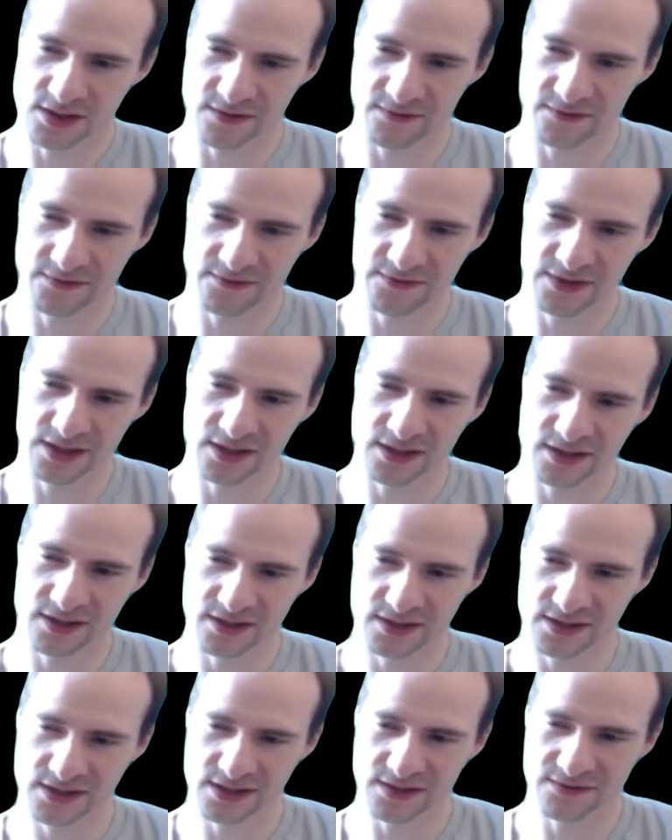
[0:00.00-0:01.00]
I think
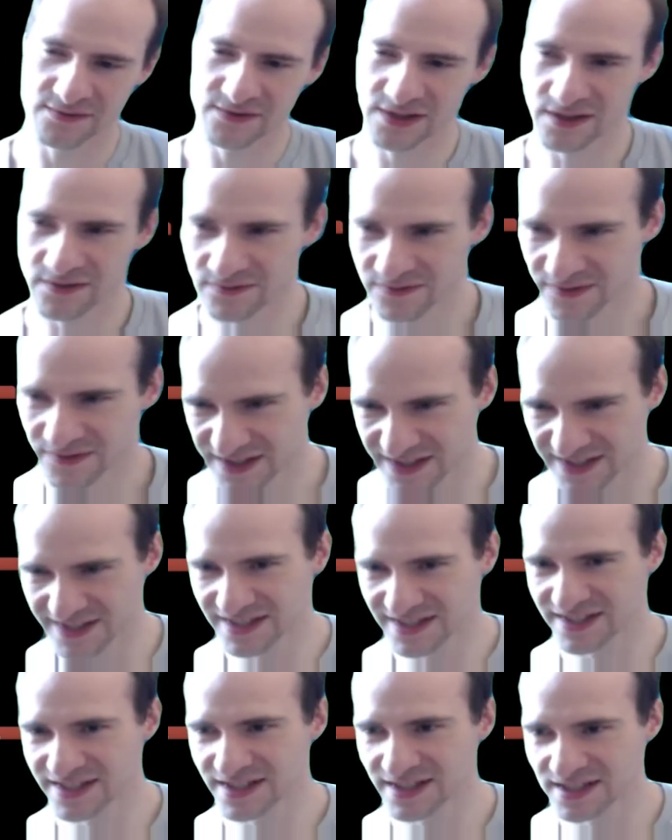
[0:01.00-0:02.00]
uh,
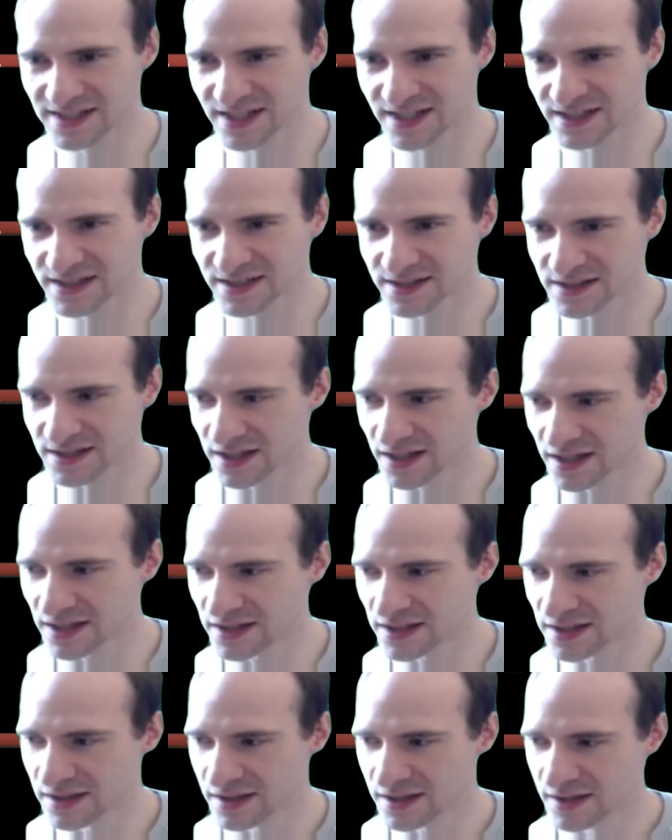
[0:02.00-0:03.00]

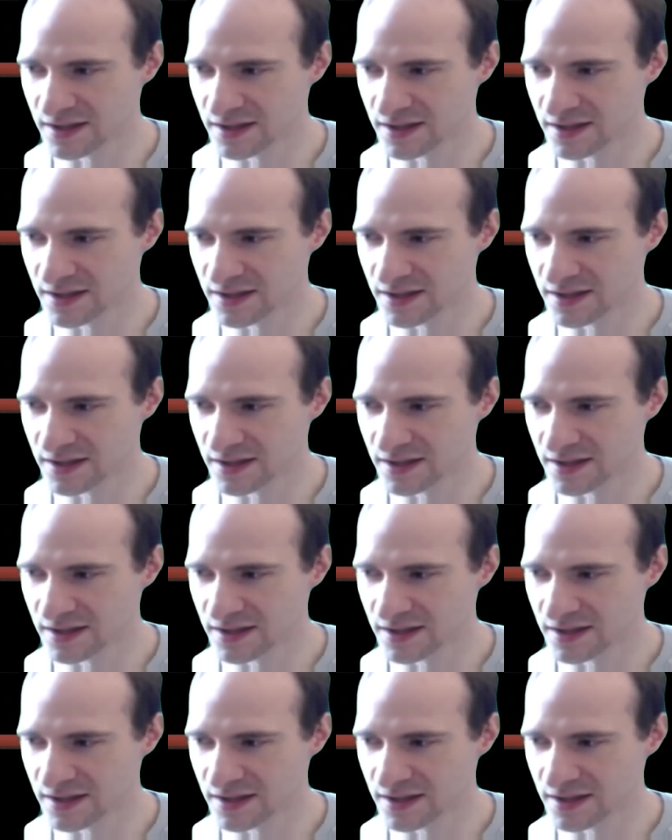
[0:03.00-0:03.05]
7769